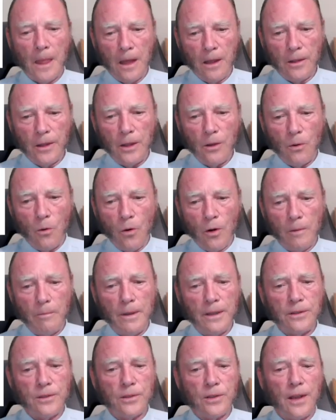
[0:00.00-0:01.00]
The
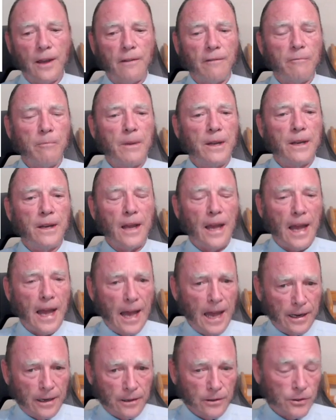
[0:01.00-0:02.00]
orbits have been
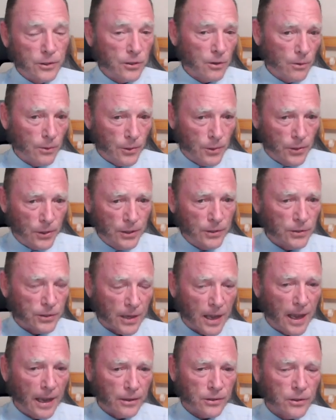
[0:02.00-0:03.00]
added, so
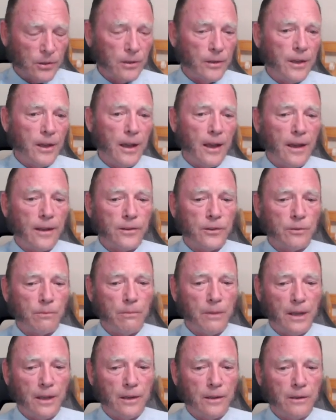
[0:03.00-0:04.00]
this actually has
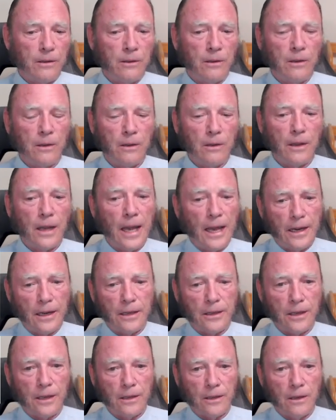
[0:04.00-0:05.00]
been
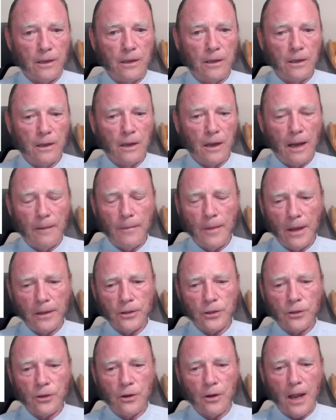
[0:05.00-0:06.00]
edited. I'm not
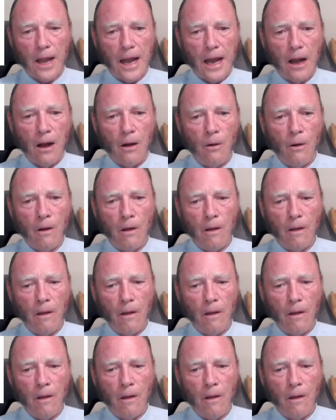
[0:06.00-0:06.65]
sure how.